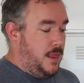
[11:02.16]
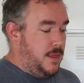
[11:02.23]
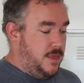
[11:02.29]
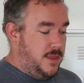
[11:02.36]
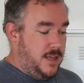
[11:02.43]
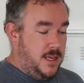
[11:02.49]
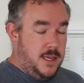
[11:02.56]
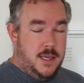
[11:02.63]

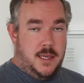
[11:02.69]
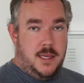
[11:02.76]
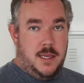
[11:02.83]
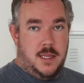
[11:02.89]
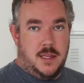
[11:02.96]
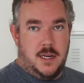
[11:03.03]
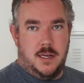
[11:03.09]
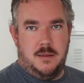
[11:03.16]

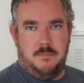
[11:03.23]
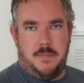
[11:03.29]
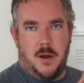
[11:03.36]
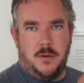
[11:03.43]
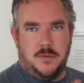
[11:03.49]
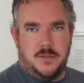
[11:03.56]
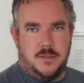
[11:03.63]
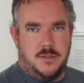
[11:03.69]
The little
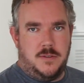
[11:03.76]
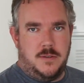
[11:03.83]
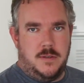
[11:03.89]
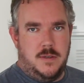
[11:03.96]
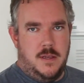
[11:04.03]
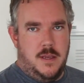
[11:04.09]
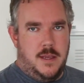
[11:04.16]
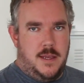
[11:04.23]
bolts
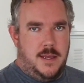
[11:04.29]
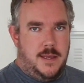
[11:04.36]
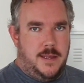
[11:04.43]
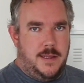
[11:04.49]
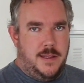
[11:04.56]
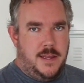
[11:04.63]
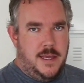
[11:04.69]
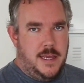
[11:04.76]

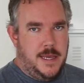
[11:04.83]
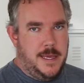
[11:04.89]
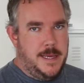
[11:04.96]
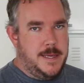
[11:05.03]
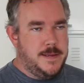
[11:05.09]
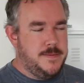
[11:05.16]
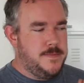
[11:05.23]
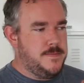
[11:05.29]
in
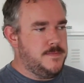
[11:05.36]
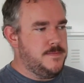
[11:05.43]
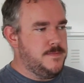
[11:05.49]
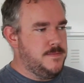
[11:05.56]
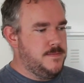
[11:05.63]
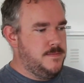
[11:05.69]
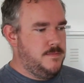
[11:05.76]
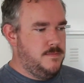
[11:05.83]
the
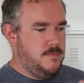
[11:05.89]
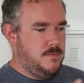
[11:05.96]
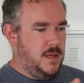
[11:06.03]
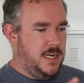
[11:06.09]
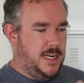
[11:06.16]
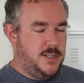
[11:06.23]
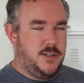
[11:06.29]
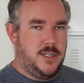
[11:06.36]

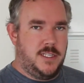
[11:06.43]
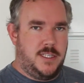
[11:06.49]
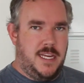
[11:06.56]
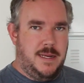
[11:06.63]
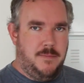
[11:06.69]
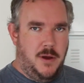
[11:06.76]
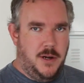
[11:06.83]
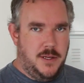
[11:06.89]
electric
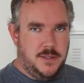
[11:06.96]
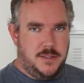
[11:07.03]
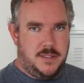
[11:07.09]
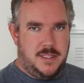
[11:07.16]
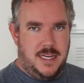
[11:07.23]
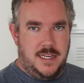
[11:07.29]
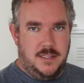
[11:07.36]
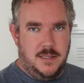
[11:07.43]
seat motors
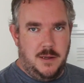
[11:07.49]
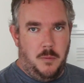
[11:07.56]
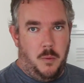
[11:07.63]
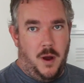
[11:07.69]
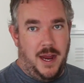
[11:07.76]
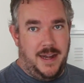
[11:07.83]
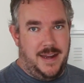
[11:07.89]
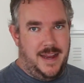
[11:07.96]
tend to
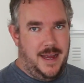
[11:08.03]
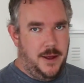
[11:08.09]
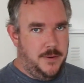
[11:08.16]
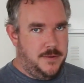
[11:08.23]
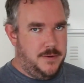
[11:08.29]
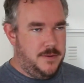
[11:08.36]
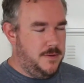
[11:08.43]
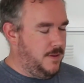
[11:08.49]
wind
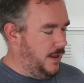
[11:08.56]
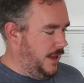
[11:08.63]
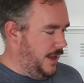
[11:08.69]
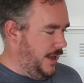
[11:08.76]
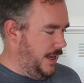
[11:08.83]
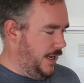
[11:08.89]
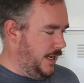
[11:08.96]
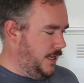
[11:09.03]
out
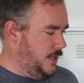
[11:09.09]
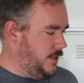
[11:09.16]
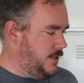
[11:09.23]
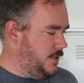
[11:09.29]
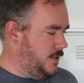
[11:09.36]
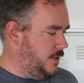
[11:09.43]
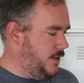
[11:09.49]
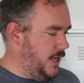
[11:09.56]

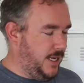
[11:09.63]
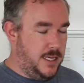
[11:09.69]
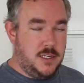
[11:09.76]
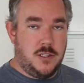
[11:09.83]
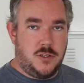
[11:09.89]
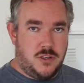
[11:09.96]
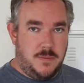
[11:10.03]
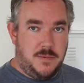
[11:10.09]
and they can
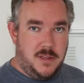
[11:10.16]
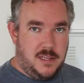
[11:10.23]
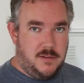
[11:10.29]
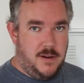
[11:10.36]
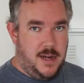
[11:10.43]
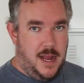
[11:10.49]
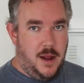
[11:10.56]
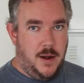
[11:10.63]
strip the
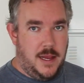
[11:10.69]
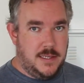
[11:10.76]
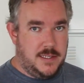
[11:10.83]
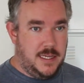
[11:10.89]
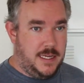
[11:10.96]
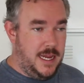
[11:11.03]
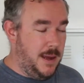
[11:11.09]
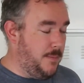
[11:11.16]
thread out as
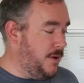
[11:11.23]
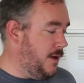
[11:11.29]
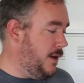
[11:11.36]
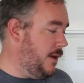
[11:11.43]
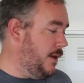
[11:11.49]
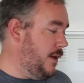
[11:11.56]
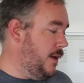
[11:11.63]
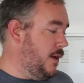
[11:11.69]
they come.
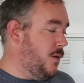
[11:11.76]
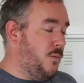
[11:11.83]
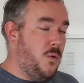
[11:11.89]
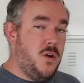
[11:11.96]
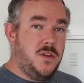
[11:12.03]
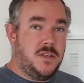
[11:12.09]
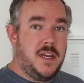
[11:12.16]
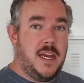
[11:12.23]

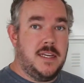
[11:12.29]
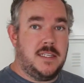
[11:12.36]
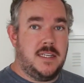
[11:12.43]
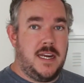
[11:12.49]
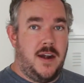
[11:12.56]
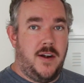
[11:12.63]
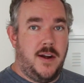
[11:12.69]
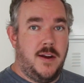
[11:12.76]
Worst case
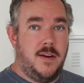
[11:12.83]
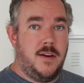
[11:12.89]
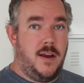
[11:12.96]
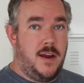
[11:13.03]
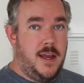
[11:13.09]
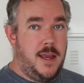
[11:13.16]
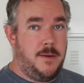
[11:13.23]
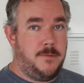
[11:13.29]
scenario,
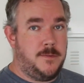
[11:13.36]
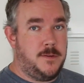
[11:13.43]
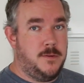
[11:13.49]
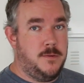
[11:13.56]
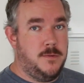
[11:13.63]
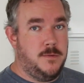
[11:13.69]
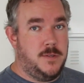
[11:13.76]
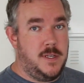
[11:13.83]
I have
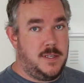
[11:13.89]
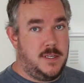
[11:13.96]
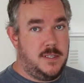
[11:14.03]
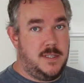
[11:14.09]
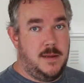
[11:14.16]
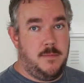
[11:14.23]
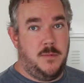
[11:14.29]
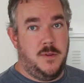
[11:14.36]
to
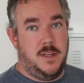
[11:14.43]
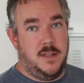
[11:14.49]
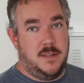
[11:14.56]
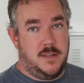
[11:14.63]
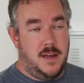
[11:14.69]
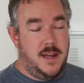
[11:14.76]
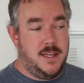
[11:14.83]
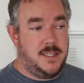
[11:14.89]
disassemble the
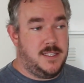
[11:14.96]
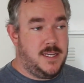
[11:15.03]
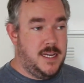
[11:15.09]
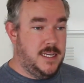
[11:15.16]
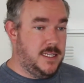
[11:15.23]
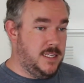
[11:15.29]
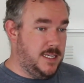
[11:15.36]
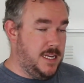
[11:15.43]
entire
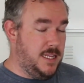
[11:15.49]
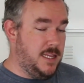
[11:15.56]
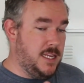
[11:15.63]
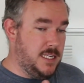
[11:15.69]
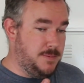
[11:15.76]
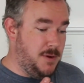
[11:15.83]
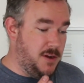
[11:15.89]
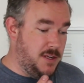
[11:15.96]
seat to get
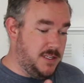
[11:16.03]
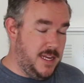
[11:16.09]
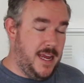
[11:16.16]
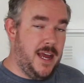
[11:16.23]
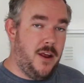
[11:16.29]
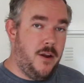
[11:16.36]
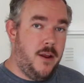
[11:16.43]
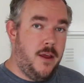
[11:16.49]
these motors
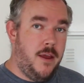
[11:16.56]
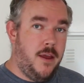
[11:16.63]
out,